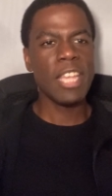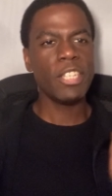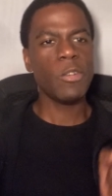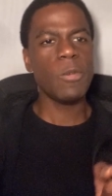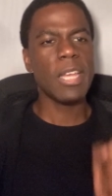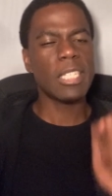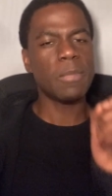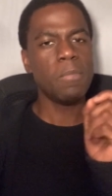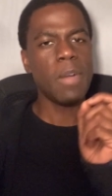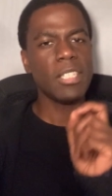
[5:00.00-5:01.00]
issue is
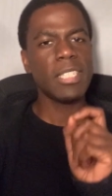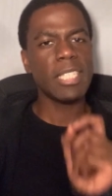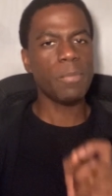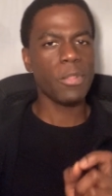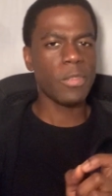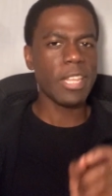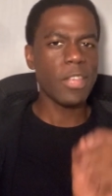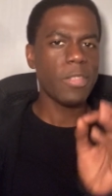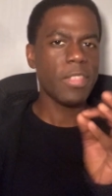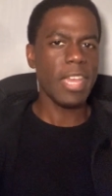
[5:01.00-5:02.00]
much simpler than
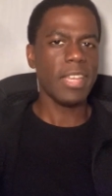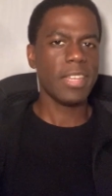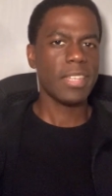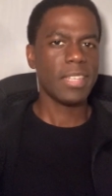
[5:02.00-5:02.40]
you think.